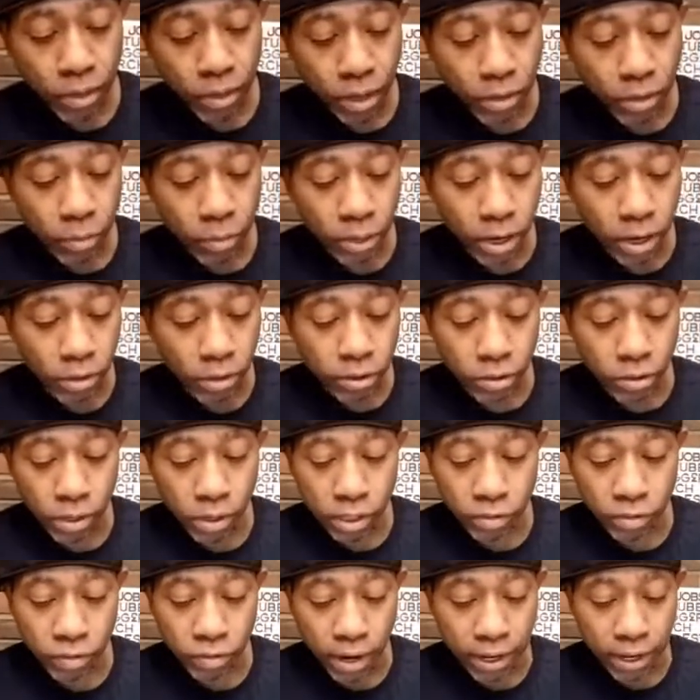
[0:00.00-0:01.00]
What else on
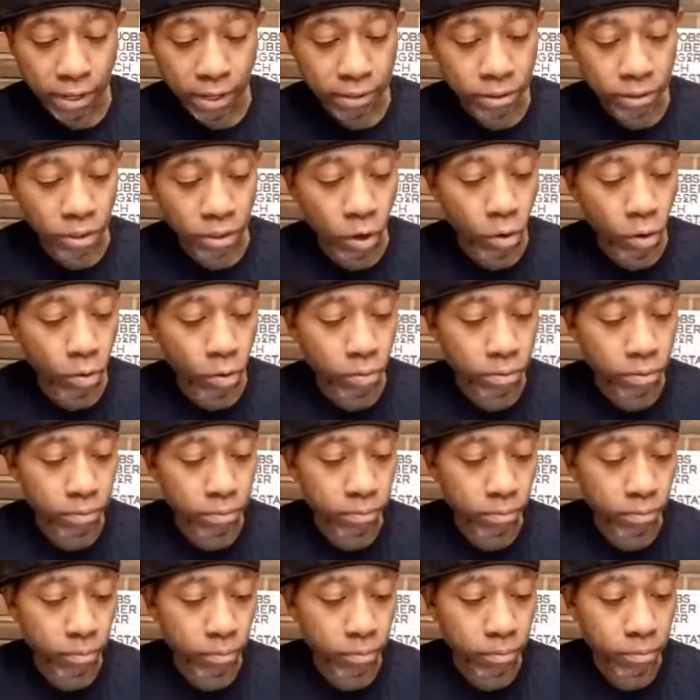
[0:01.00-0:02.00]
this record? So,
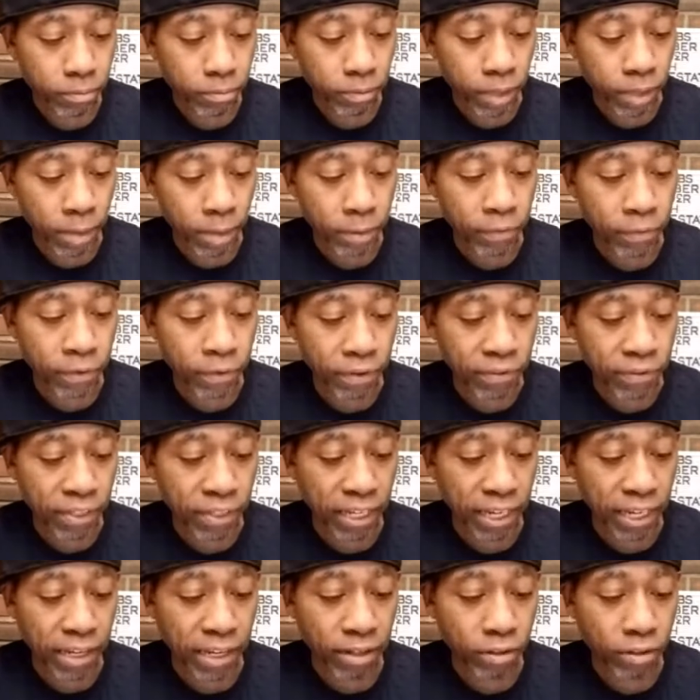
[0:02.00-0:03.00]
number
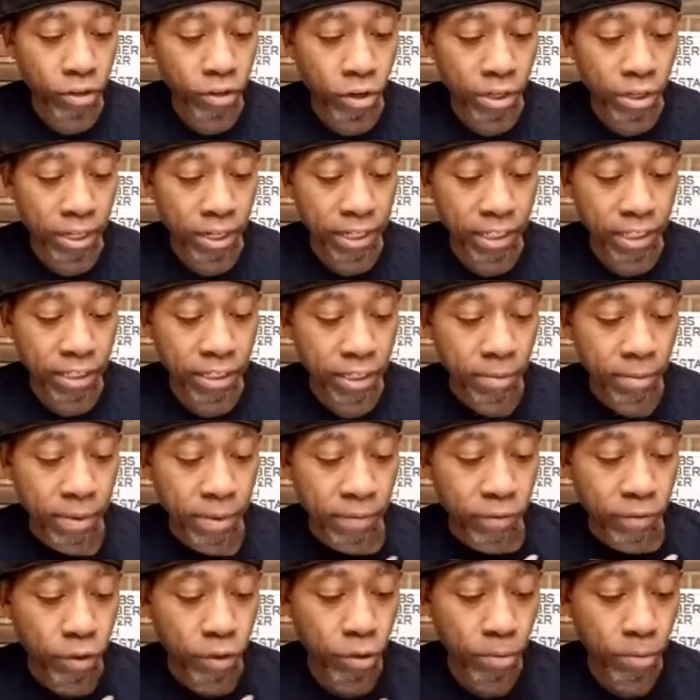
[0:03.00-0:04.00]
15, Cookies,
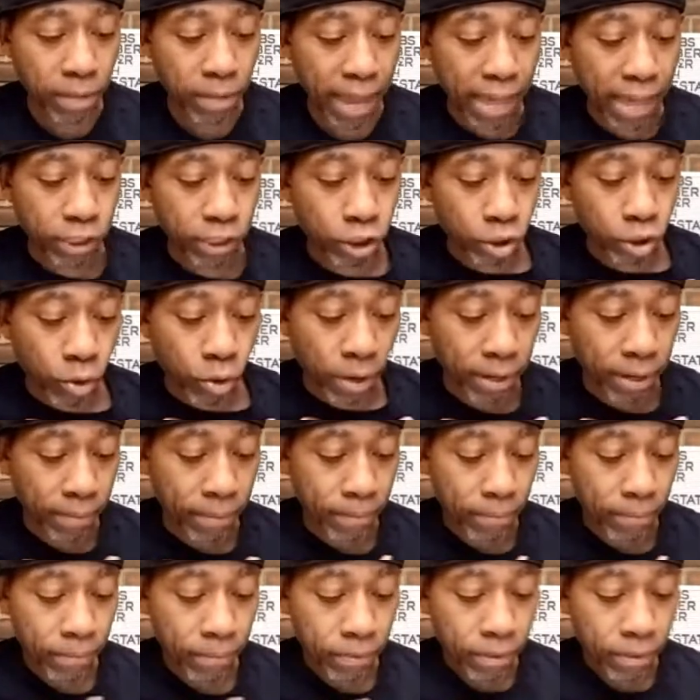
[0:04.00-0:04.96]
MF Doom, last joint.